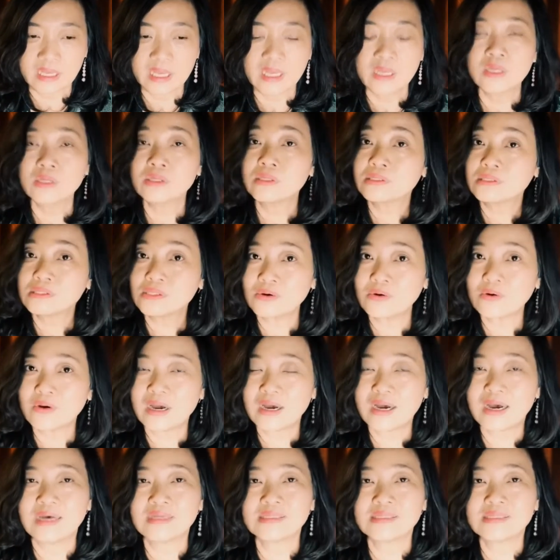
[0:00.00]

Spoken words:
So as